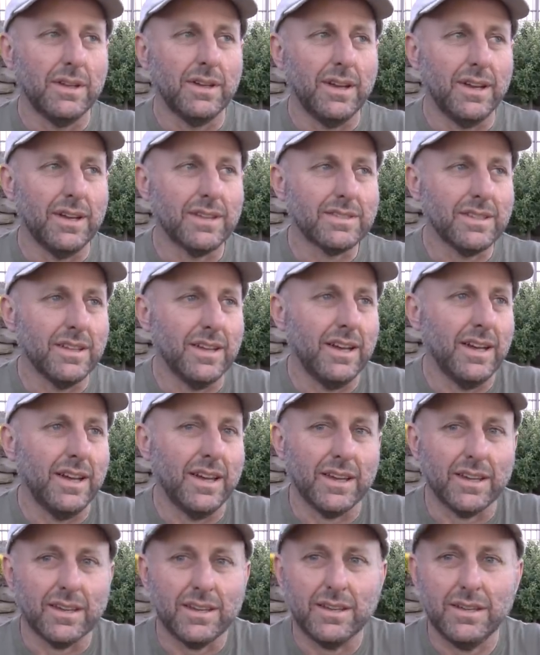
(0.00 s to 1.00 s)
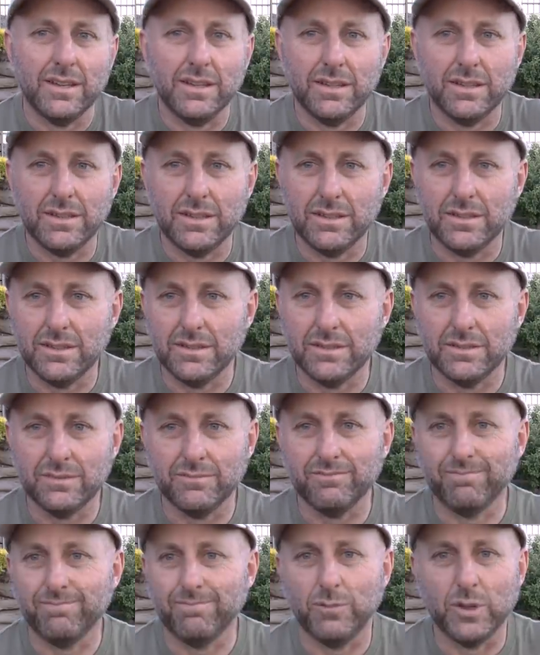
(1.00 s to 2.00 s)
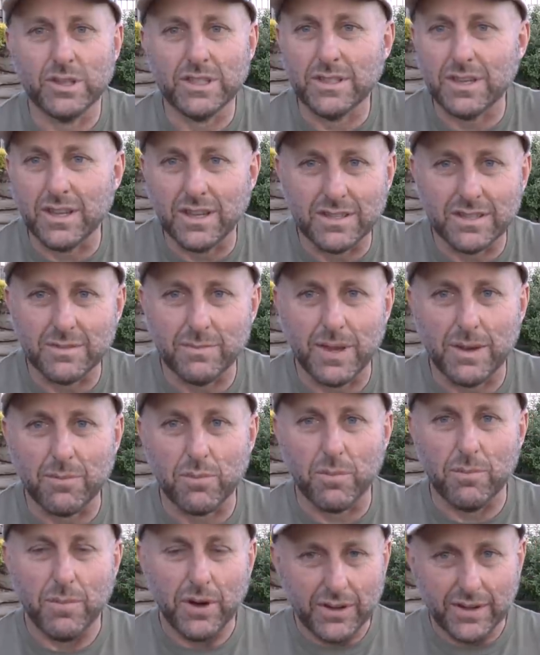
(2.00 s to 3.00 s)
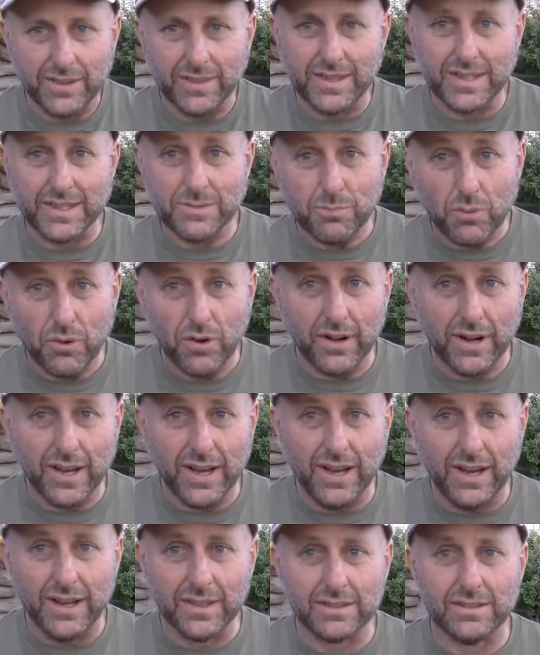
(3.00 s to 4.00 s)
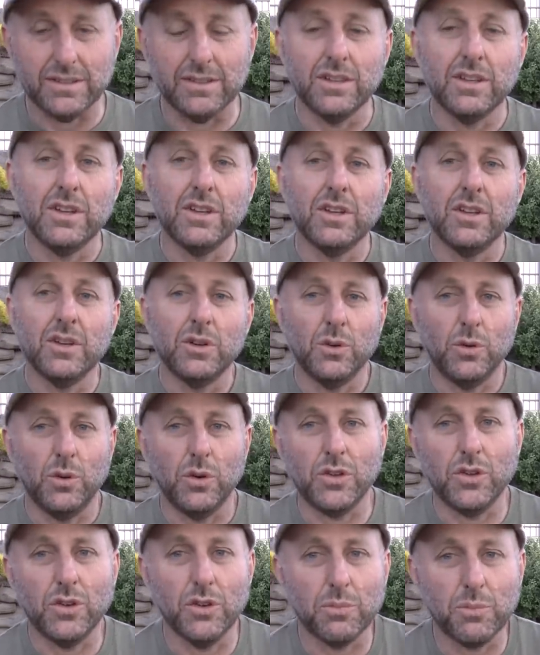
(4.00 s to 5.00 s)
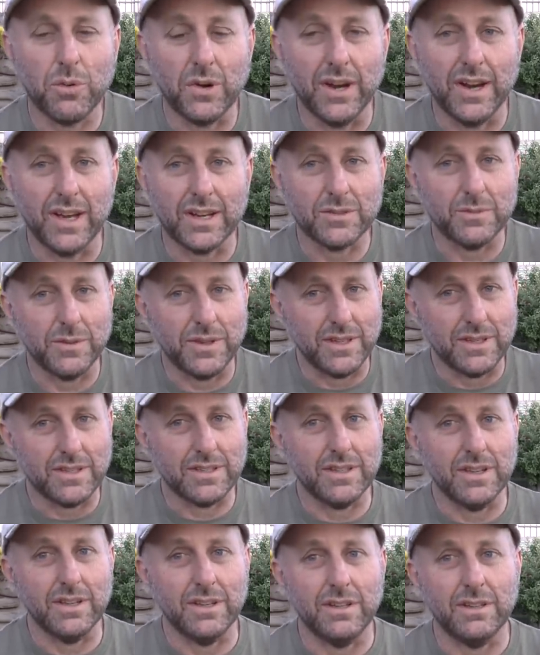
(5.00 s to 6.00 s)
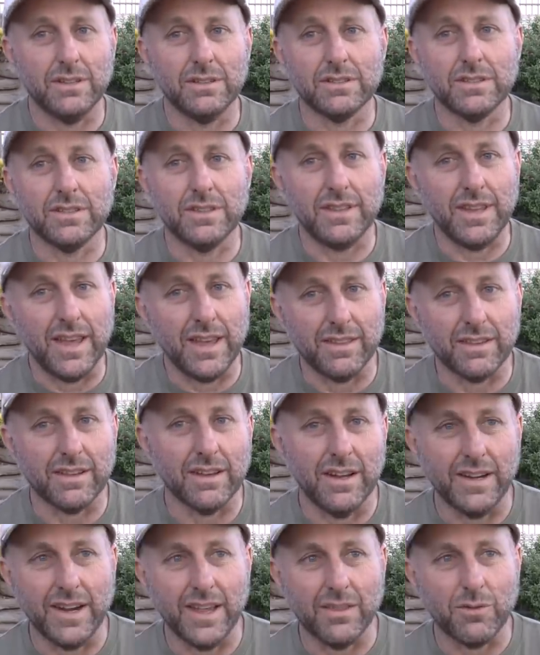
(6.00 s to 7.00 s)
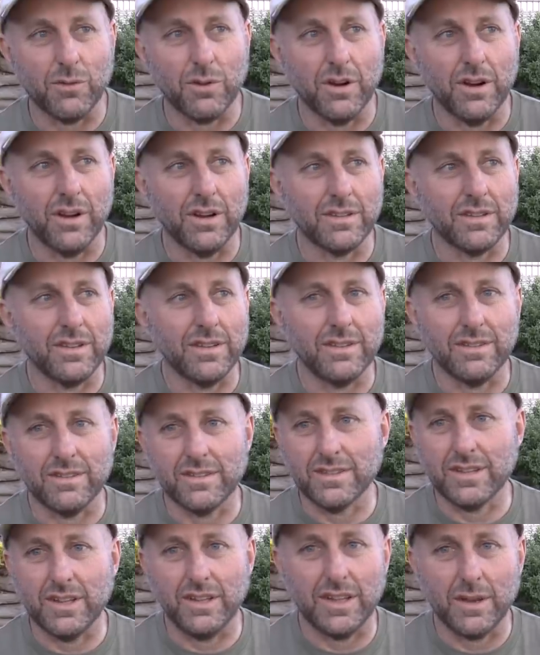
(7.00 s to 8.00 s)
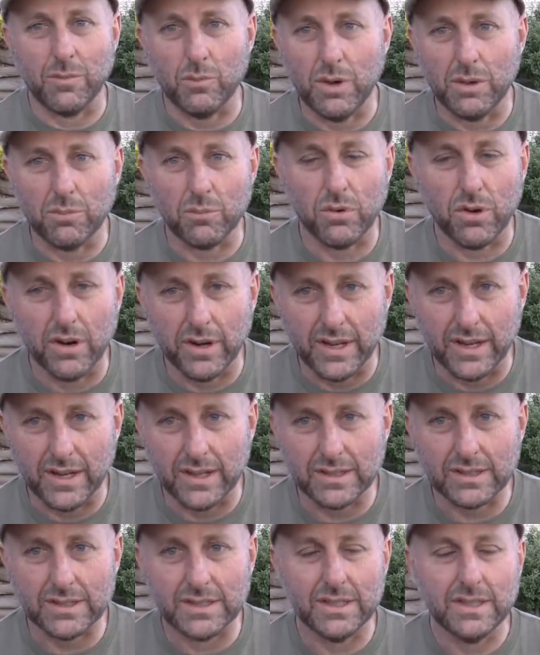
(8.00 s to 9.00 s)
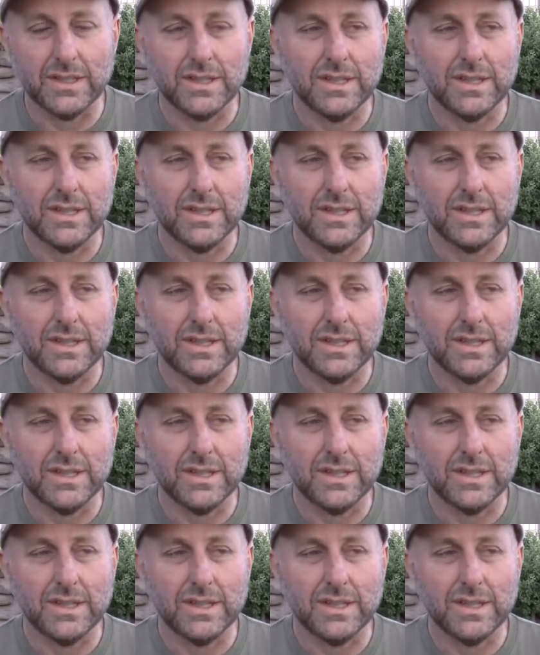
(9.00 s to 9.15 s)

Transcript: I was like what's the use of me promoting this product or your products when you sell to the other guy down the road and sell him one product